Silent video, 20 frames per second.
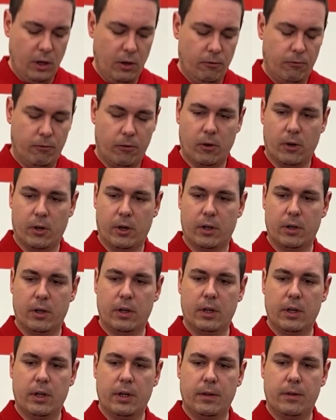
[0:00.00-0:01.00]
for
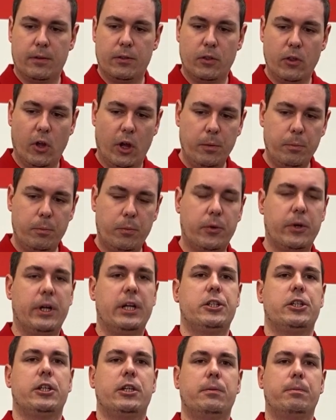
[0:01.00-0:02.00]

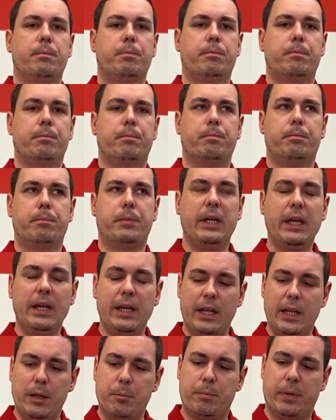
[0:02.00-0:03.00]
non-pressure
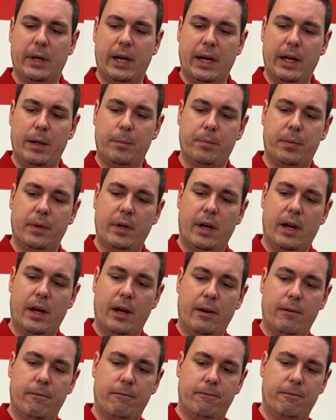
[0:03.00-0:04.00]
PE pipe
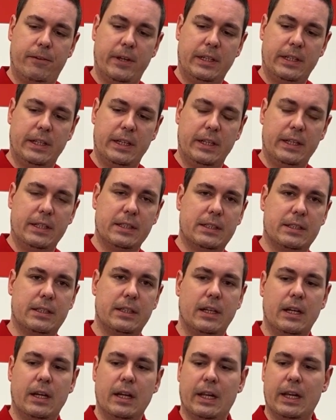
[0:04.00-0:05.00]
fittings
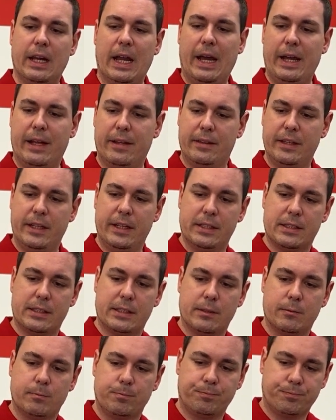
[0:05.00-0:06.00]
like
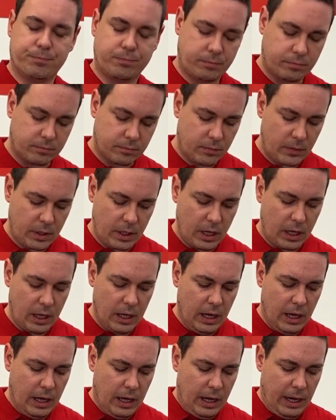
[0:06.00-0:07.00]
these.
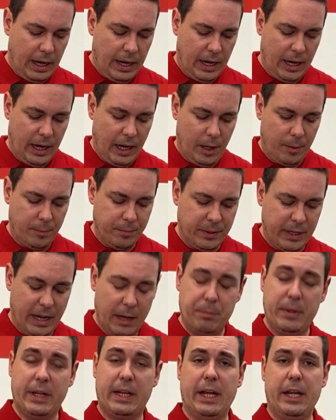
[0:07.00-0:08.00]
The
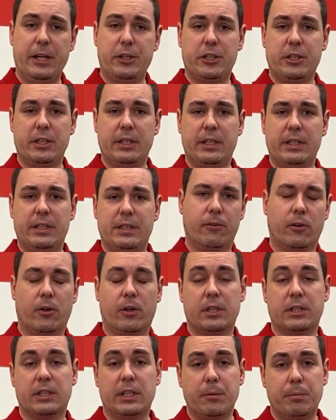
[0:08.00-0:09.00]
application is
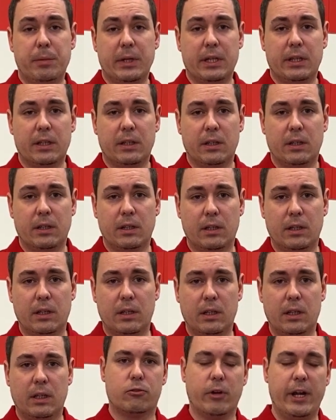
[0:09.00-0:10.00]
for
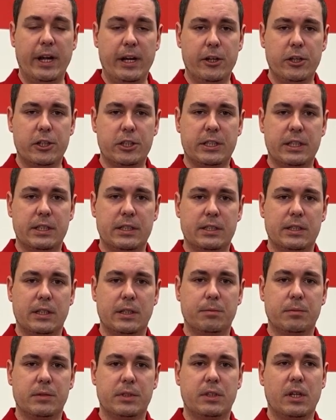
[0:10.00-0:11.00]
typical drainage
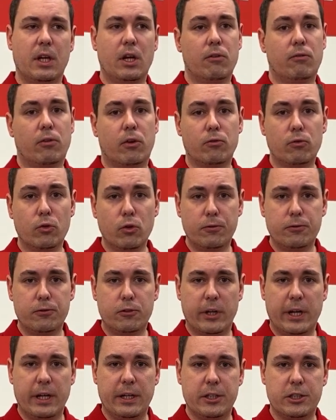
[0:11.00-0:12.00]
systems, for roof
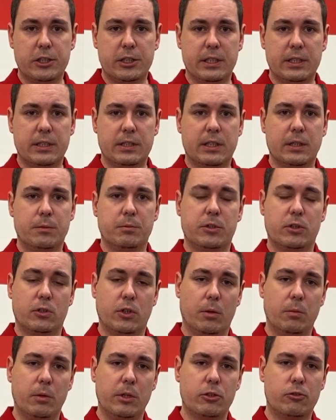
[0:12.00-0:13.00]
drainage systems,
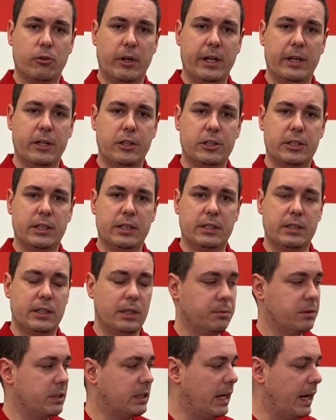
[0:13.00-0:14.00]
normal drainage
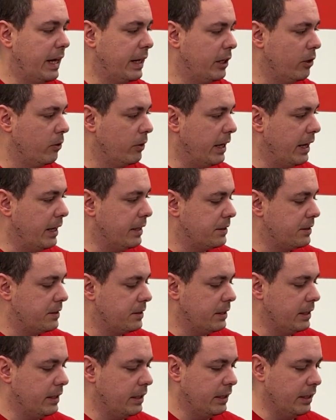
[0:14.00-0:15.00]
systems like you can
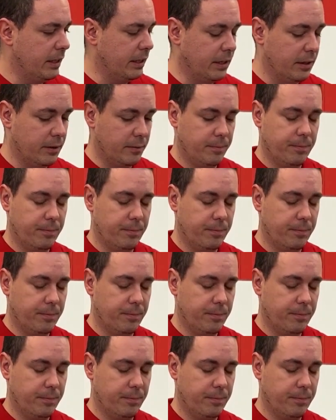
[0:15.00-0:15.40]
see here.